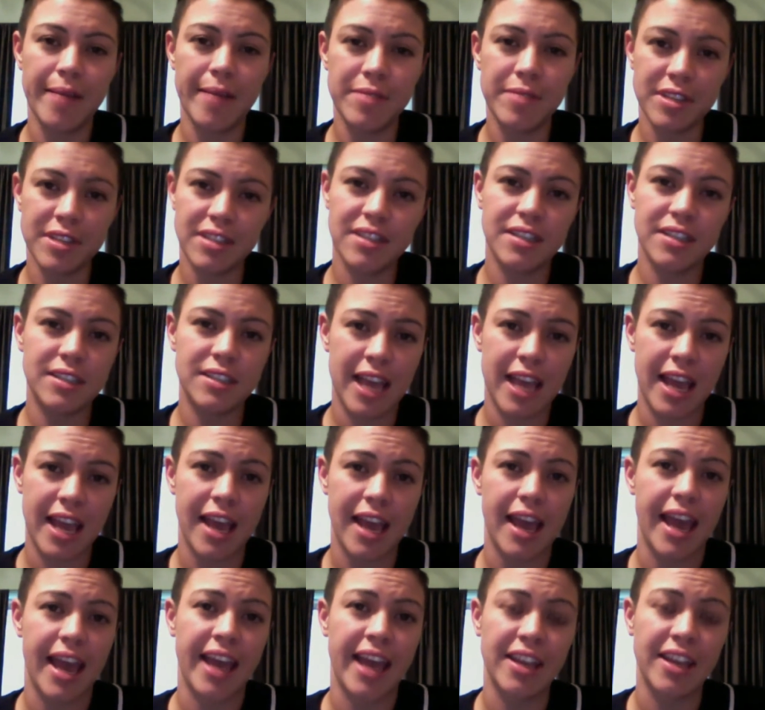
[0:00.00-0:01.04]
just as
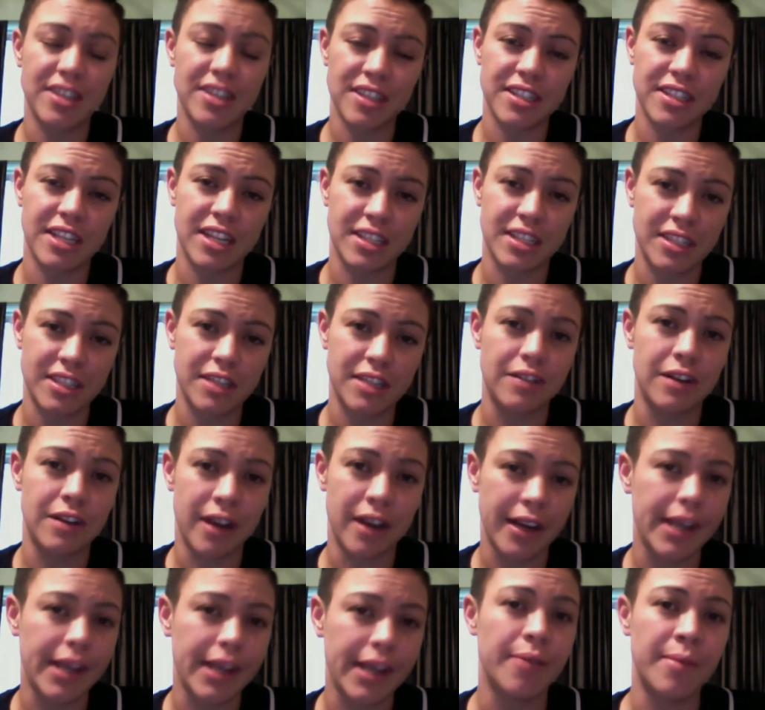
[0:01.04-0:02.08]
anxious as you are,
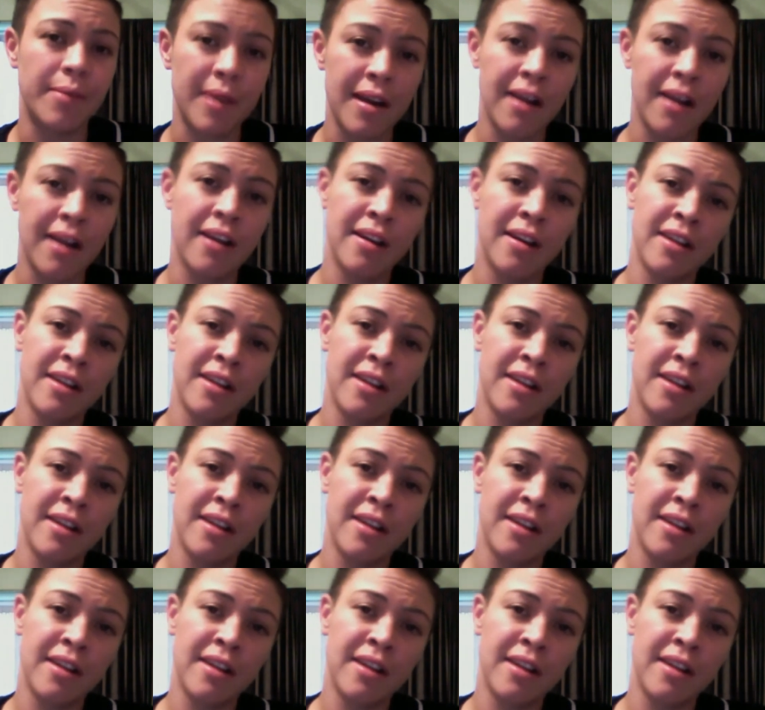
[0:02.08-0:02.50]
Kimber.